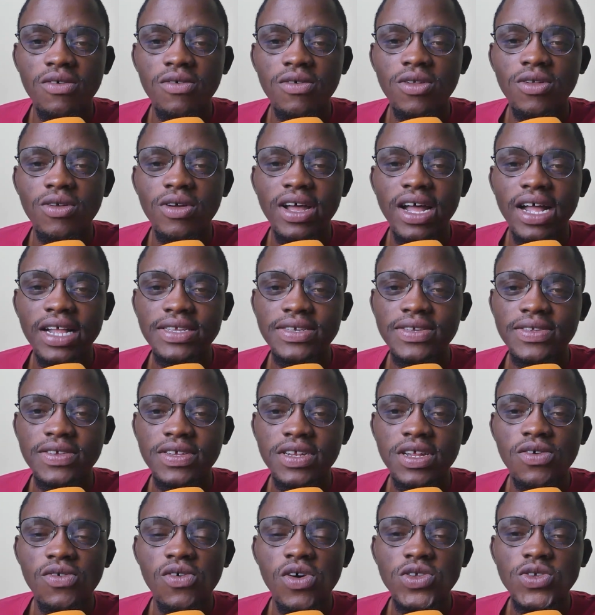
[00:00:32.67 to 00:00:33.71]
We'll look at it
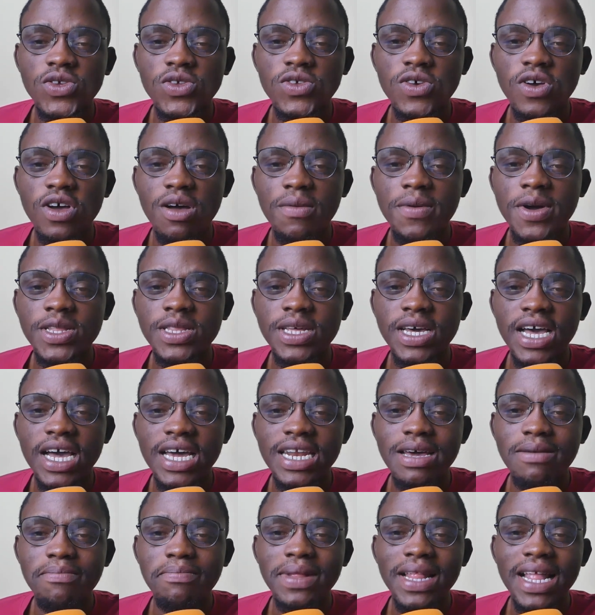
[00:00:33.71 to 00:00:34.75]
today. We'll also talk about the Ghana